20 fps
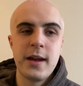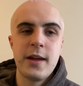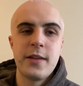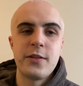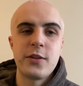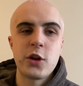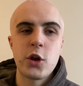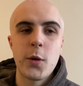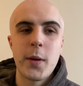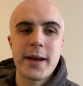
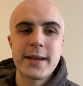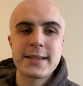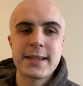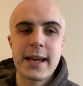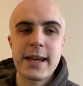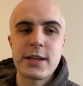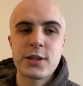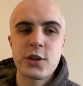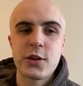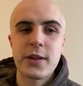the
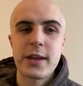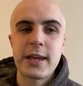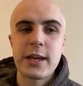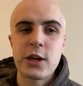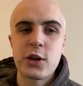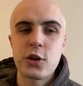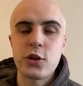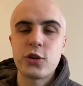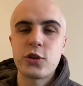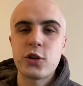USA so that he
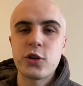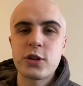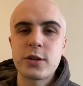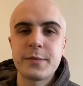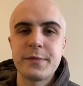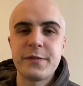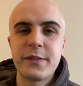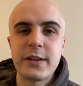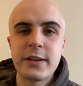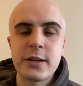could do some
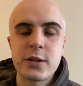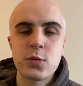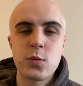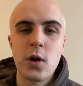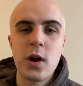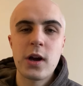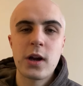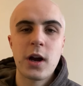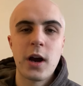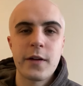fitness
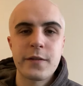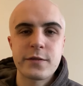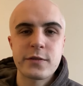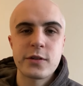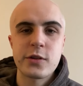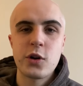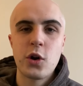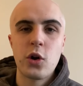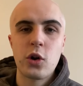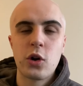work after a
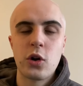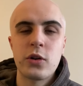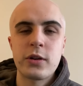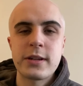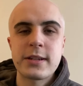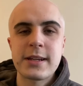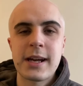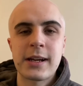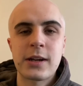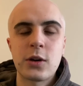knock on
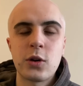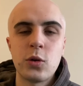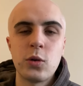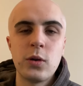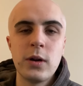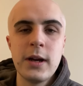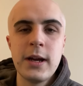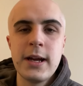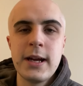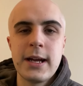his
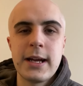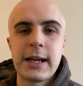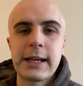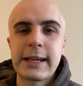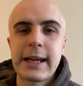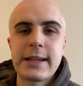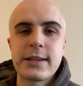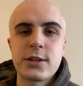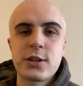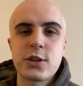ankle
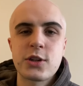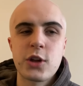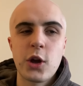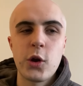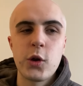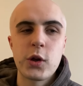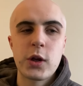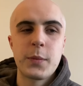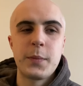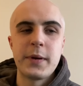against Stoke.